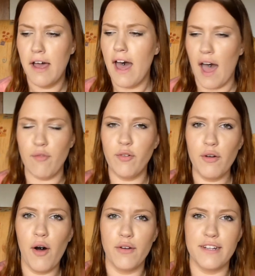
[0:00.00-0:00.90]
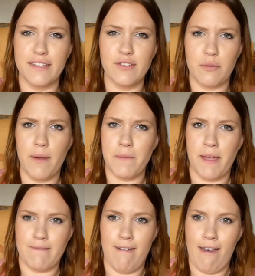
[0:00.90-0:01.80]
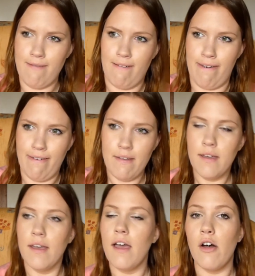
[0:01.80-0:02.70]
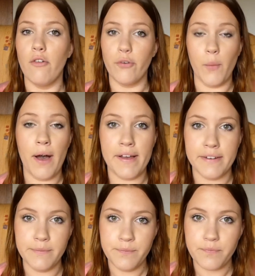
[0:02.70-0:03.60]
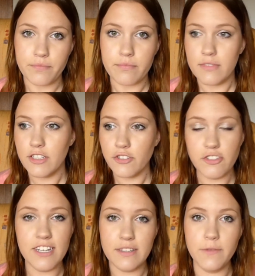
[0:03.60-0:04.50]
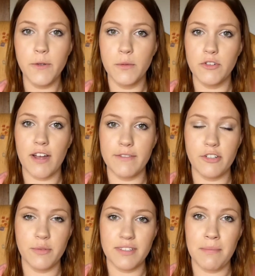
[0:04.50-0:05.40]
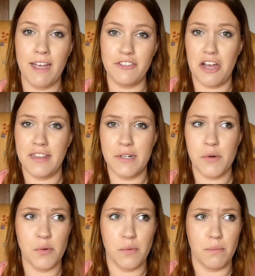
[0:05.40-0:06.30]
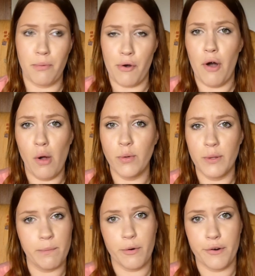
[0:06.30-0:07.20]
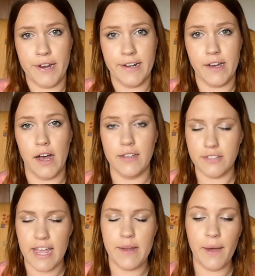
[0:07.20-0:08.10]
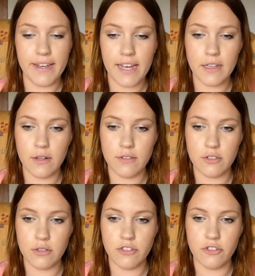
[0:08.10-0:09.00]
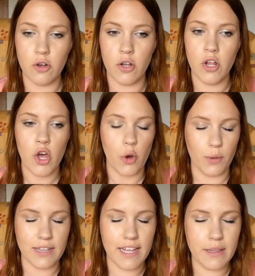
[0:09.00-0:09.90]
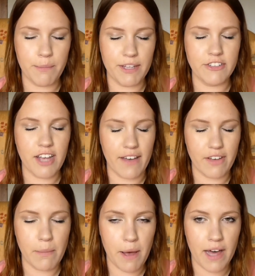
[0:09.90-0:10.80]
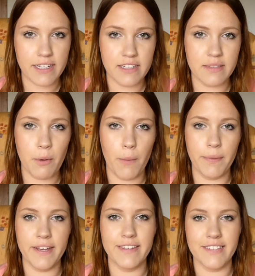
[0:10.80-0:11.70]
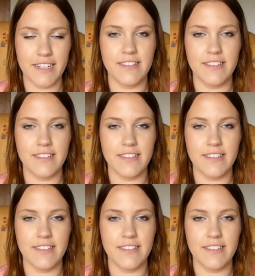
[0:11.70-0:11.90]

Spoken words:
I'm full holding this remote. I'm like, meh, meh. For one, she has a 4-wheel drive. She will smash our little Holden Barina car. So anyway, cut a long story short, we let the bitch have our parking spot because that's